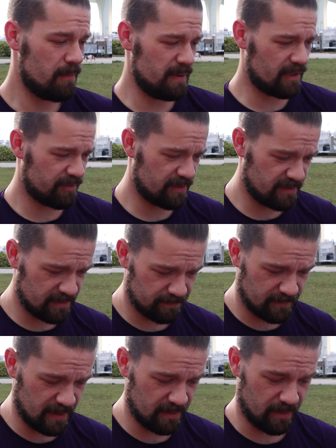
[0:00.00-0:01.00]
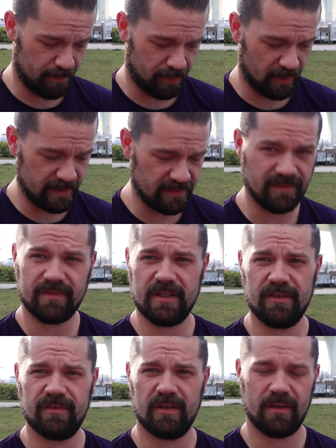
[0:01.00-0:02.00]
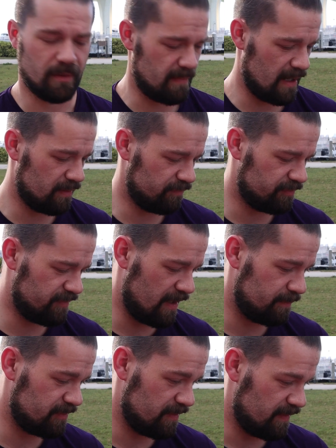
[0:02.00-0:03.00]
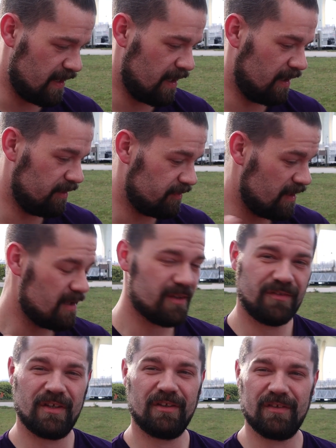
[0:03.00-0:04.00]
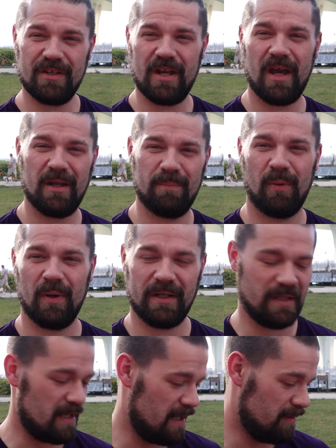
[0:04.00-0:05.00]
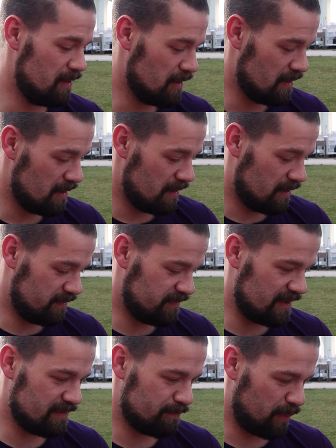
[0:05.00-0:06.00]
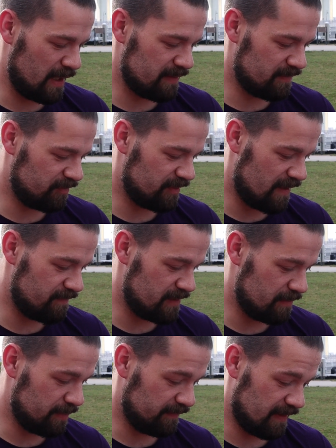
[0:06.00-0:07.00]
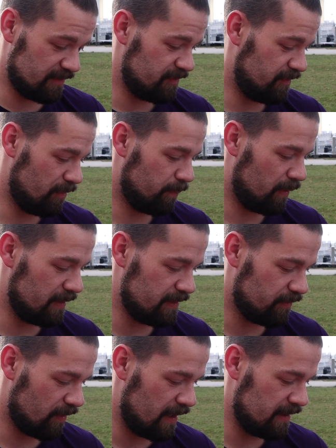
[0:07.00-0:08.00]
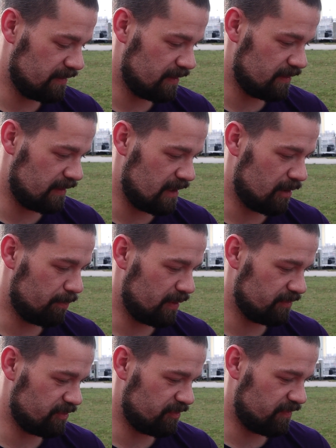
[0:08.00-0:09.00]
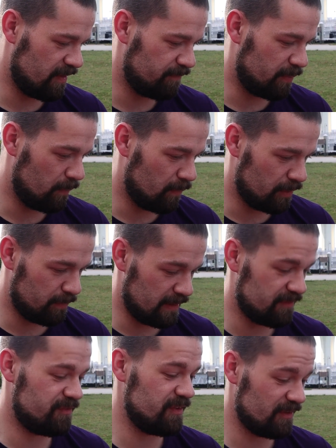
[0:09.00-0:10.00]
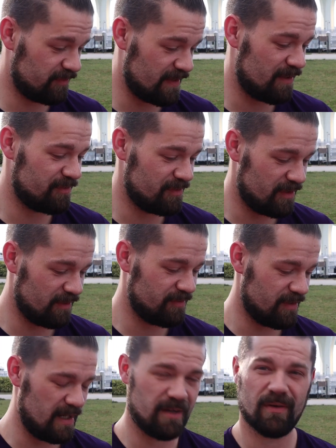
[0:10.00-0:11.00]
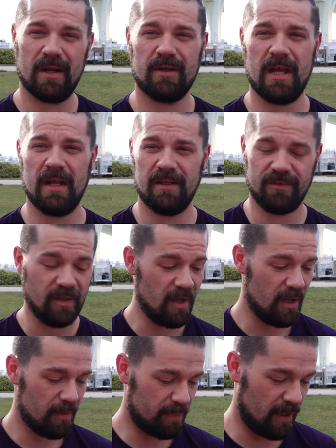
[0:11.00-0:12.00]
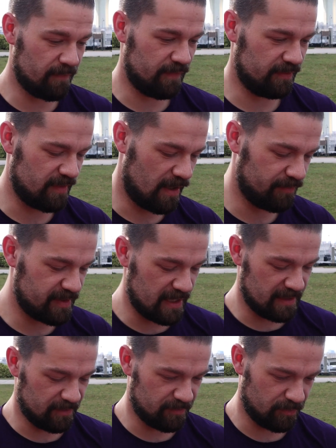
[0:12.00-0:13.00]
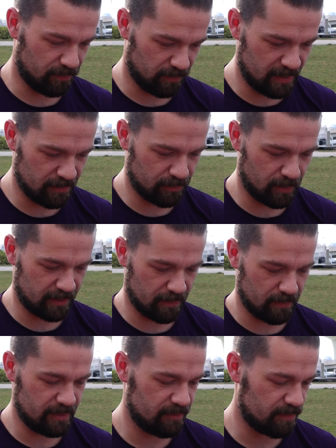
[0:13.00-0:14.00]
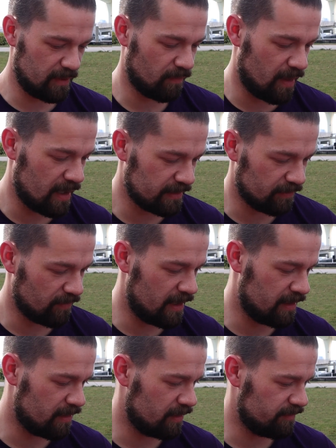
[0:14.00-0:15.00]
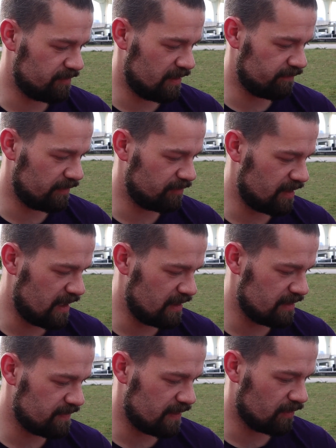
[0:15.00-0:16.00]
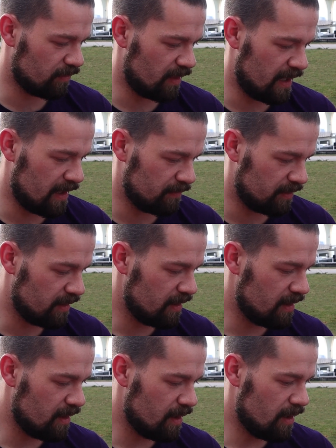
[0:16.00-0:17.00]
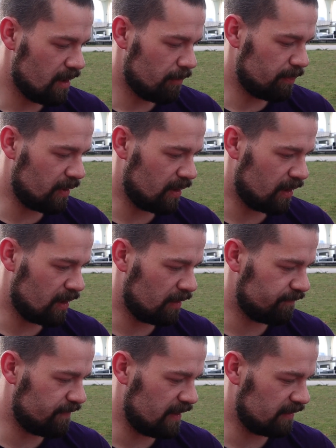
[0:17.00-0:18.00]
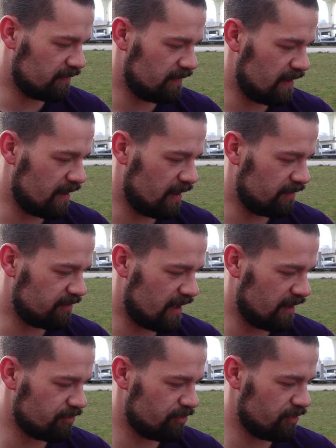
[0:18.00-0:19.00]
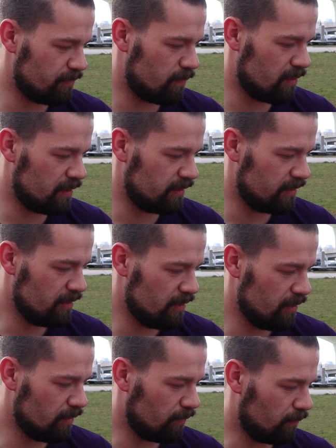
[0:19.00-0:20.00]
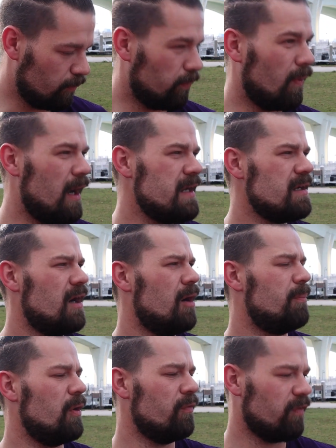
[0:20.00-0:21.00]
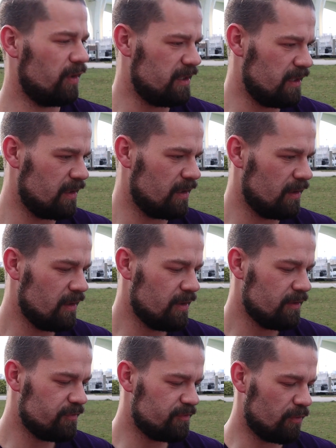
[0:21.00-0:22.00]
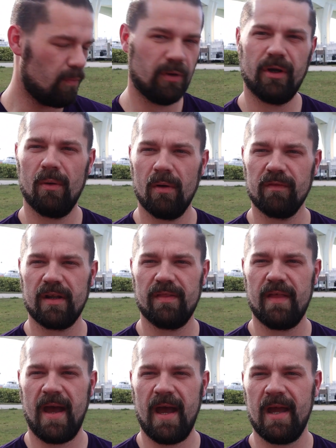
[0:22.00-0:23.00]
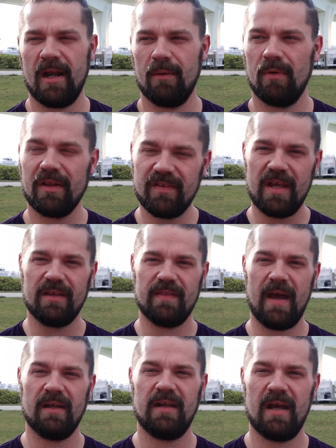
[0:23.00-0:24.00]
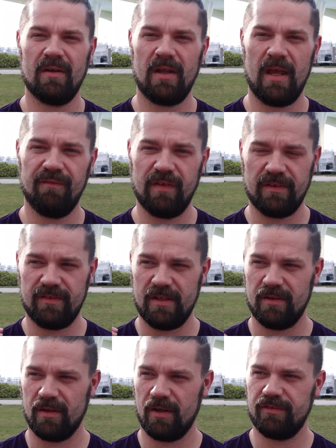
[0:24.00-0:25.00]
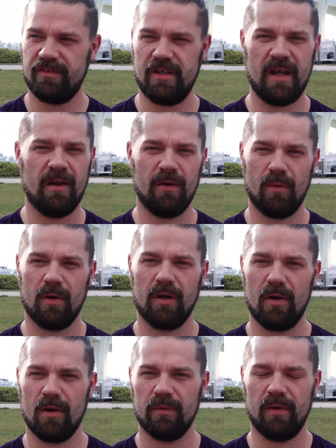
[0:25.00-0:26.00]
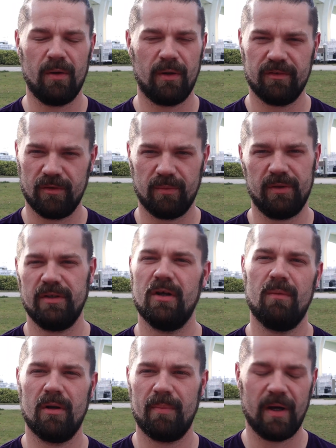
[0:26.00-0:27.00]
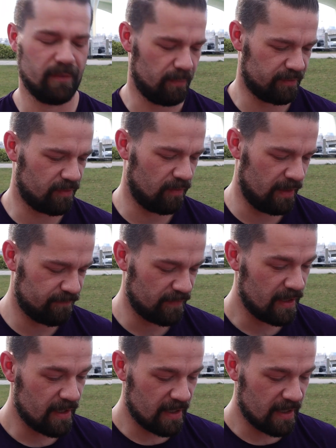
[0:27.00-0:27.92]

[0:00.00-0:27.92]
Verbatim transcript: because I did get a pretty decent amount of steps in. There it is, 69.9. Didn't break the 70, but that's still pretty great. Gonna get a bunch of stuff, but what do we get? 6,000 dust and 8 rare candies. Perfect, I'll take it. So real quick, I wanna use my rocket radar and see if there's anything around. Perfect, there is actually one right up over here. So we'll go over to that, and I want to take that down if it's either a Sierra or an Arlo, because I really don't want to bother with Cliff.